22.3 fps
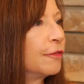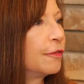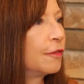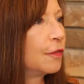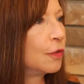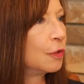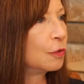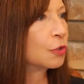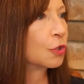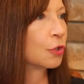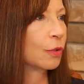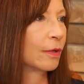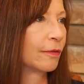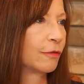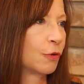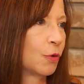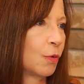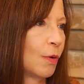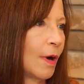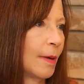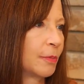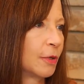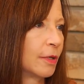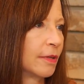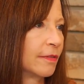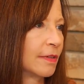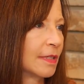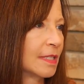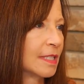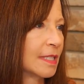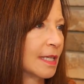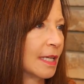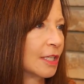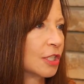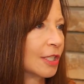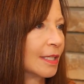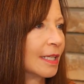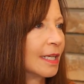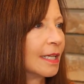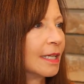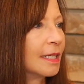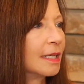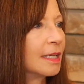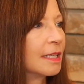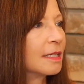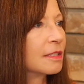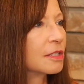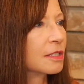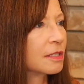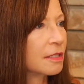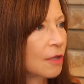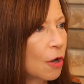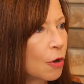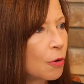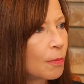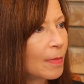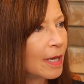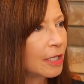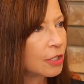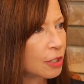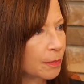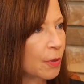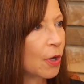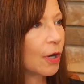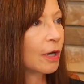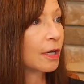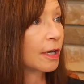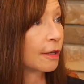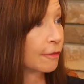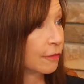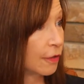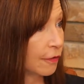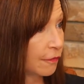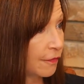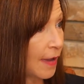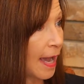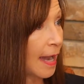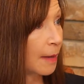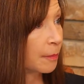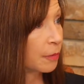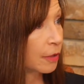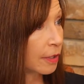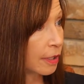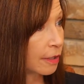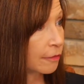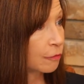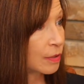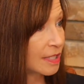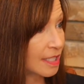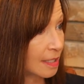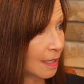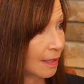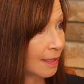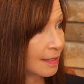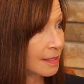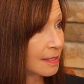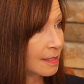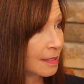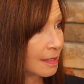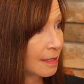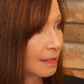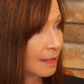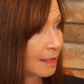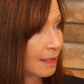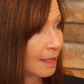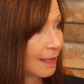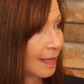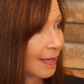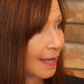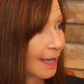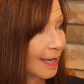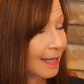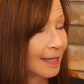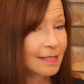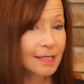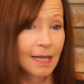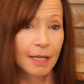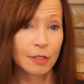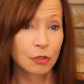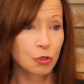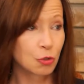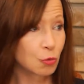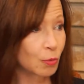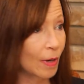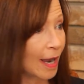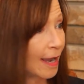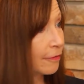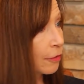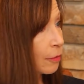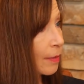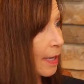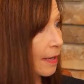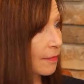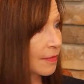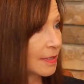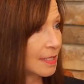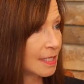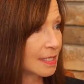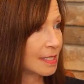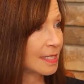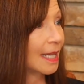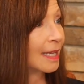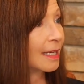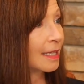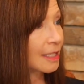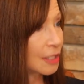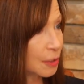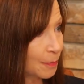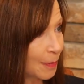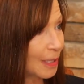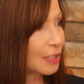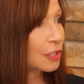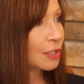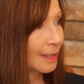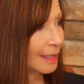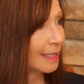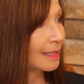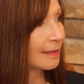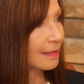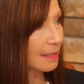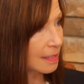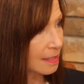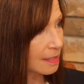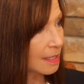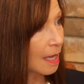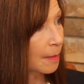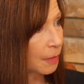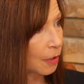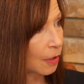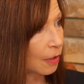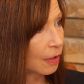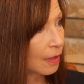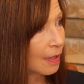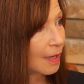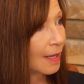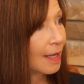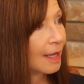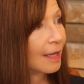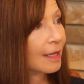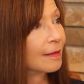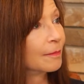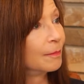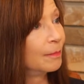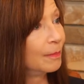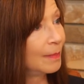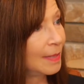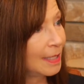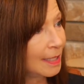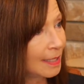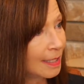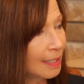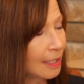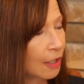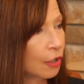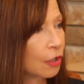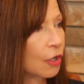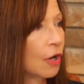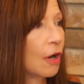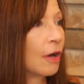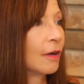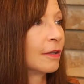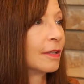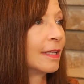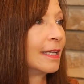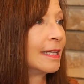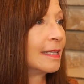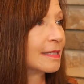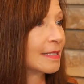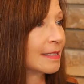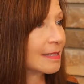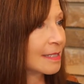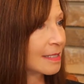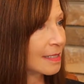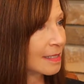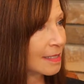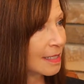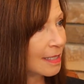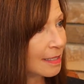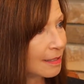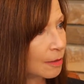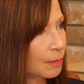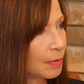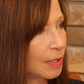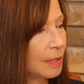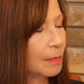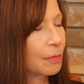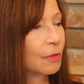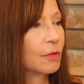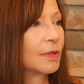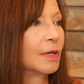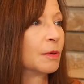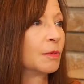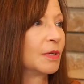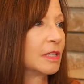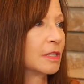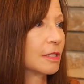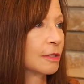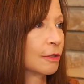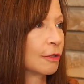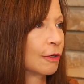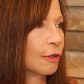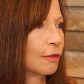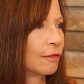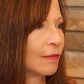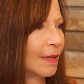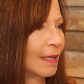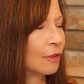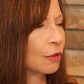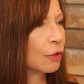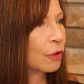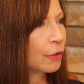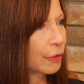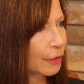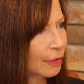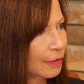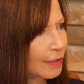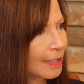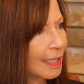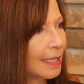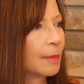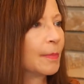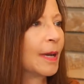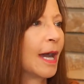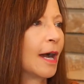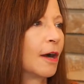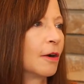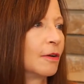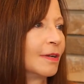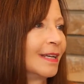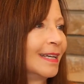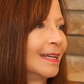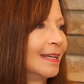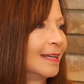future of cooperative extension. It is so much a part of the fabric of Wisconsin, and as I drive around the state, especially in the summer, meeting our colleagues and seeing the people that we serve and learning about